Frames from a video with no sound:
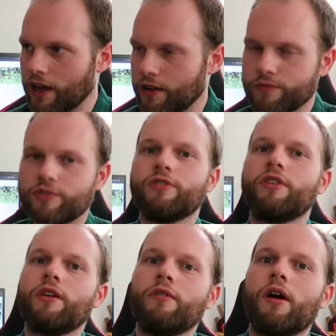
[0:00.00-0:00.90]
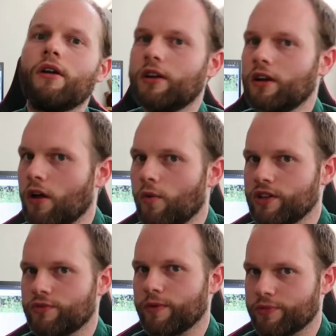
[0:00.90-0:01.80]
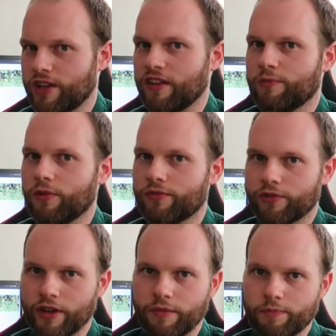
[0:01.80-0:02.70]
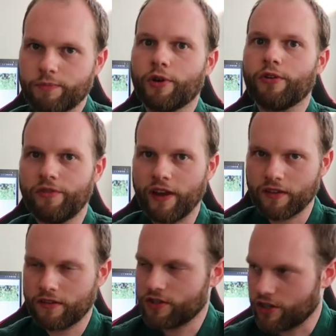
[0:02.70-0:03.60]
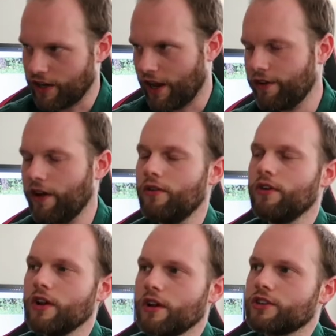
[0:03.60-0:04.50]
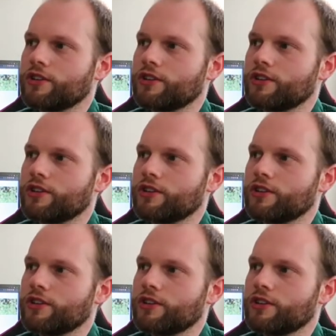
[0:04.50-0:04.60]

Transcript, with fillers: Um, so they are not always representable for the perfect scenario,